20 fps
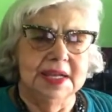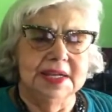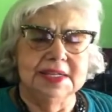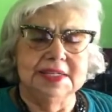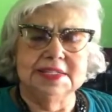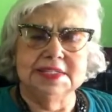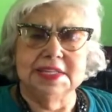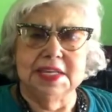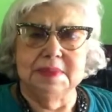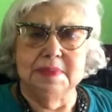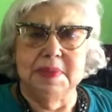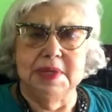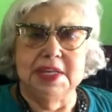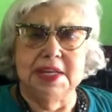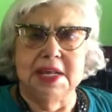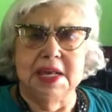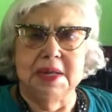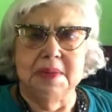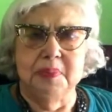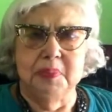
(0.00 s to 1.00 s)
any
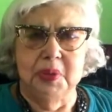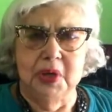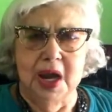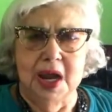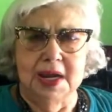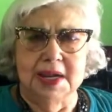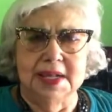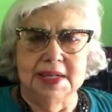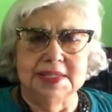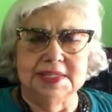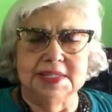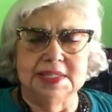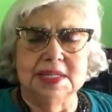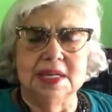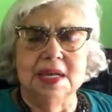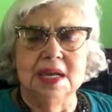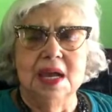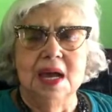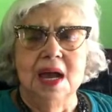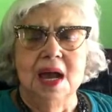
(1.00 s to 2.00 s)
CBD products,
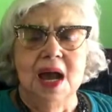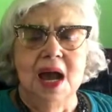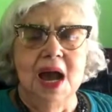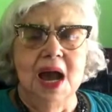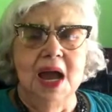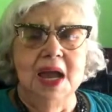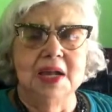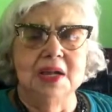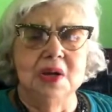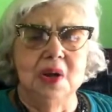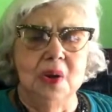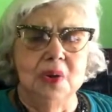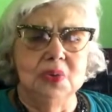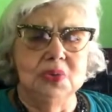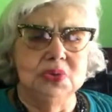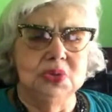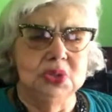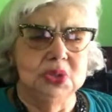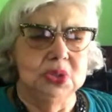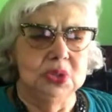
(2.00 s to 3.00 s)
I
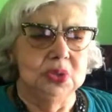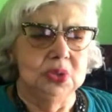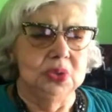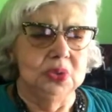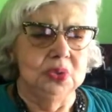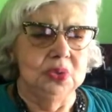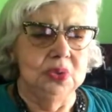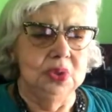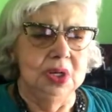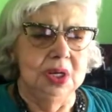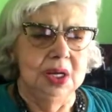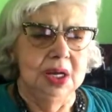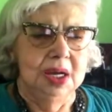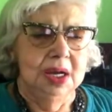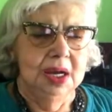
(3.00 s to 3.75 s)
go to